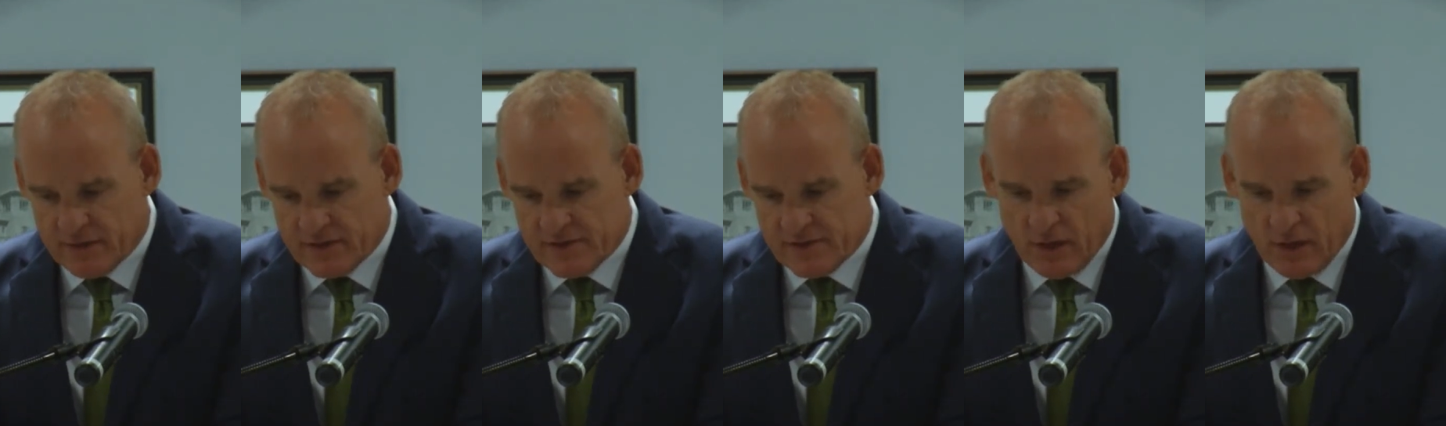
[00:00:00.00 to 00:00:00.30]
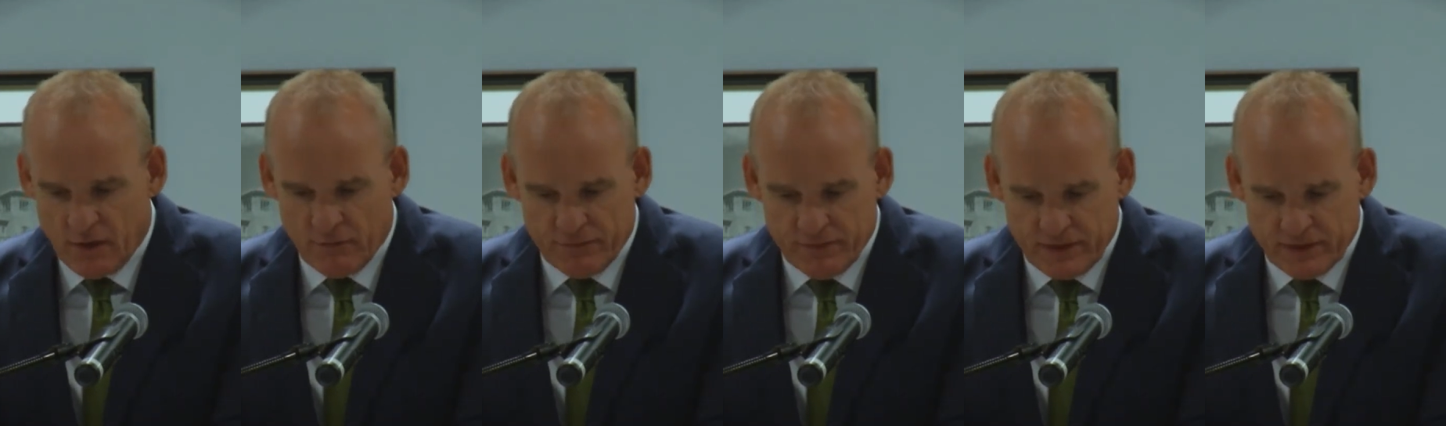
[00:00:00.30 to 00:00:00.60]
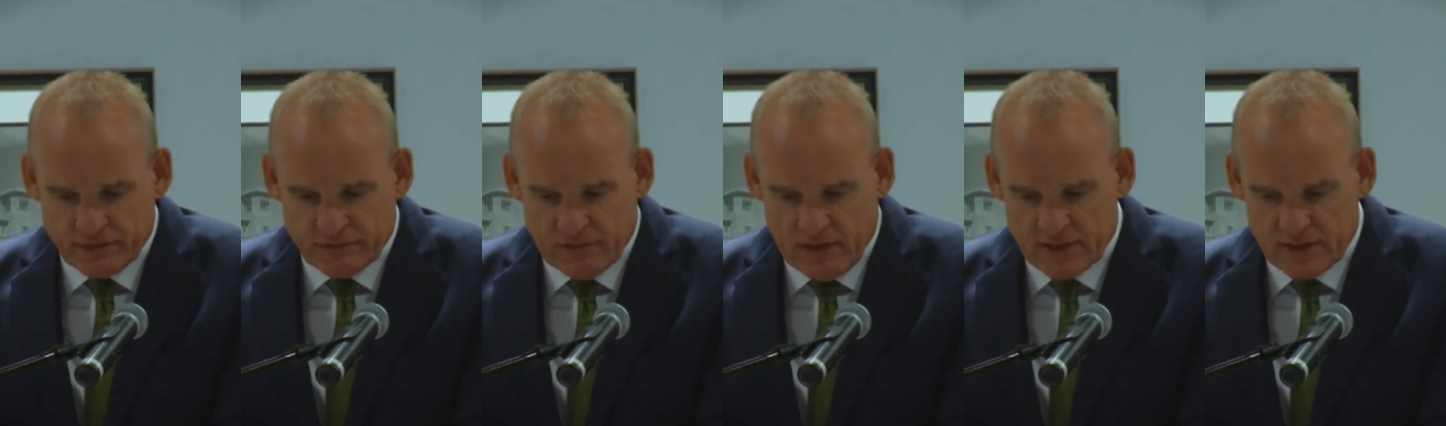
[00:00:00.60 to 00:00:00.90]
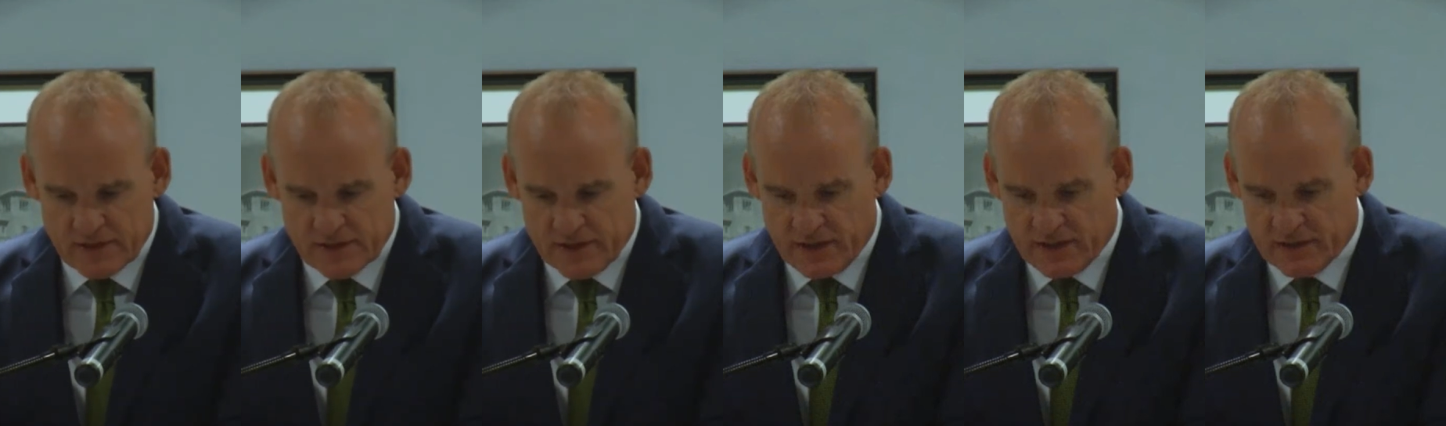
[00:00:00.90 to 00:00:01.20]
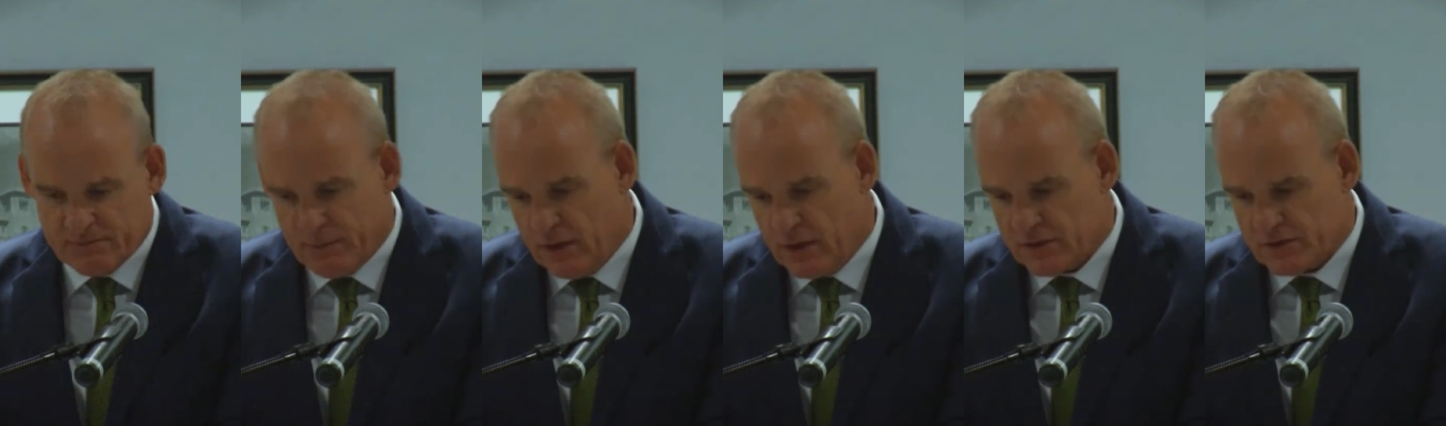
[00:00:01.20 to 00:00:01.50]
that self-interest
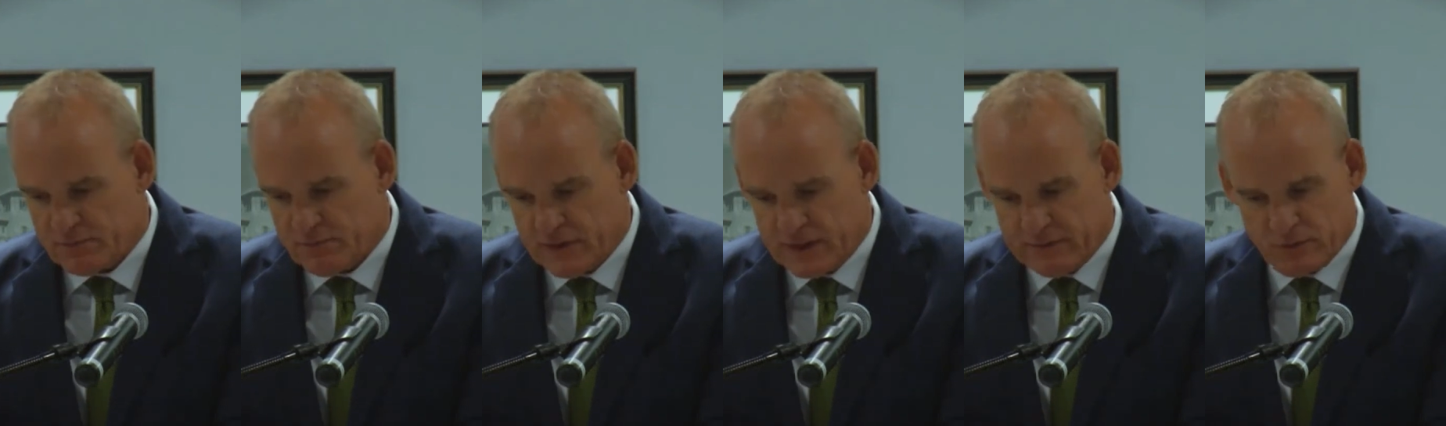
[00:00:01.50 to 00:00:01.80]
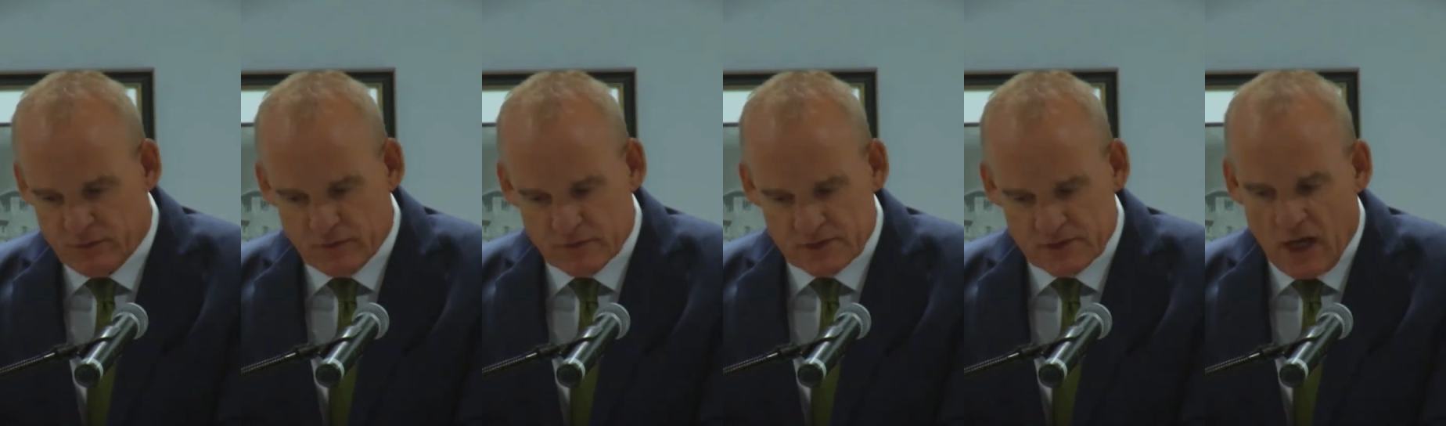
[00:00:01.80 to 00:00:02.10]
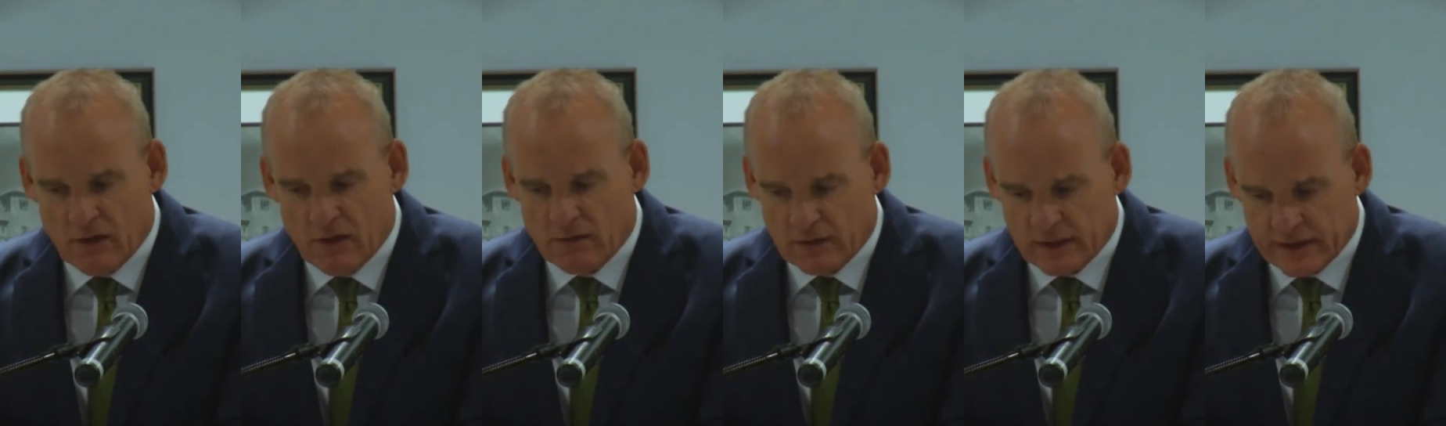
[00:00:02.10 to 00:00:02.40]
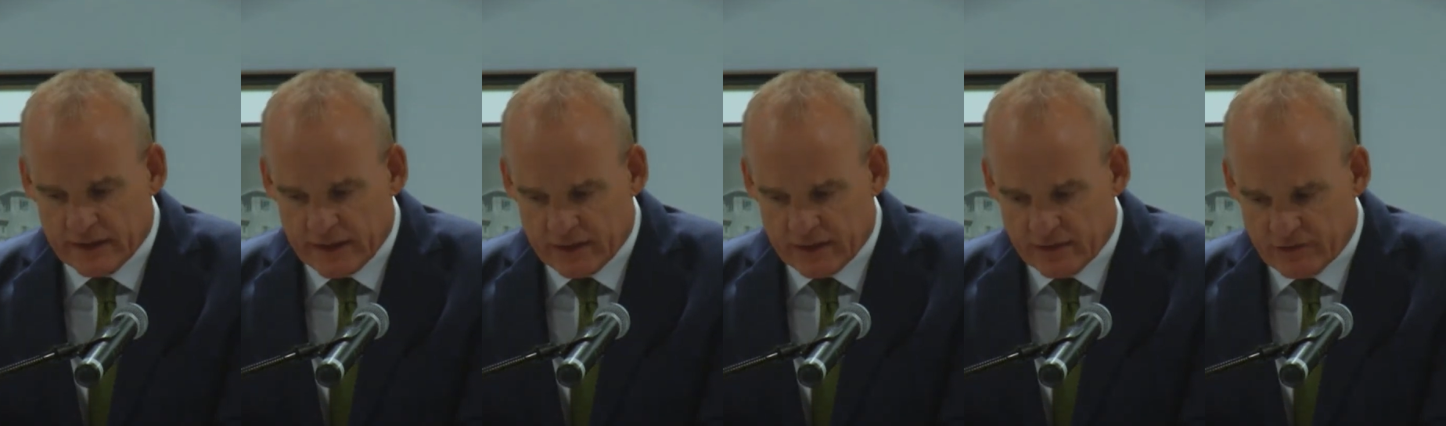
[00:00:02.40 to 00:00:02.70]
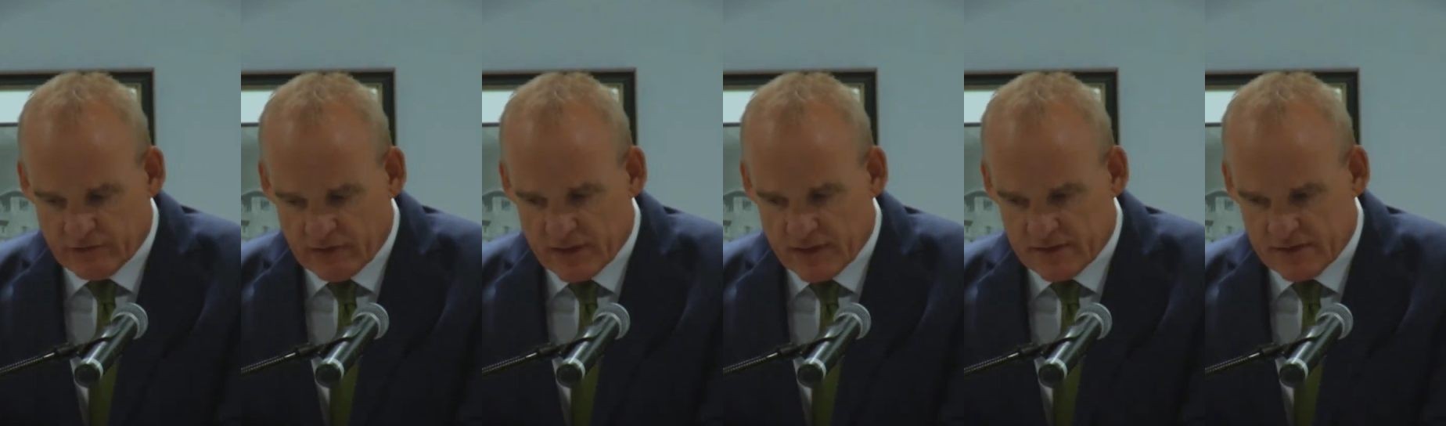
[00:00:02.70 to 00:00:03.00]
is most people's only
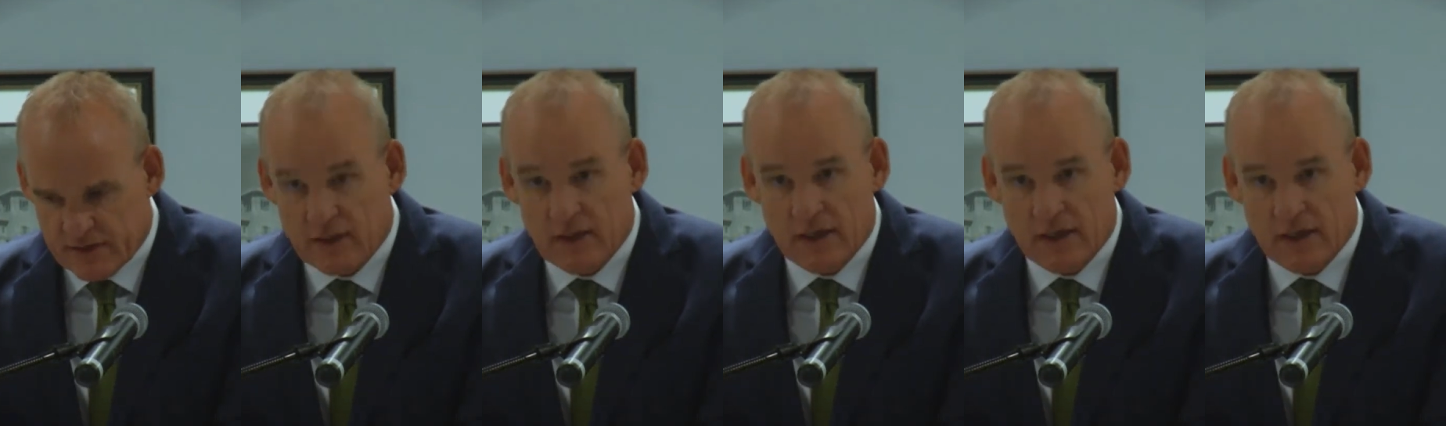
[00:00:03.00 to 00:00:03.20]
interest,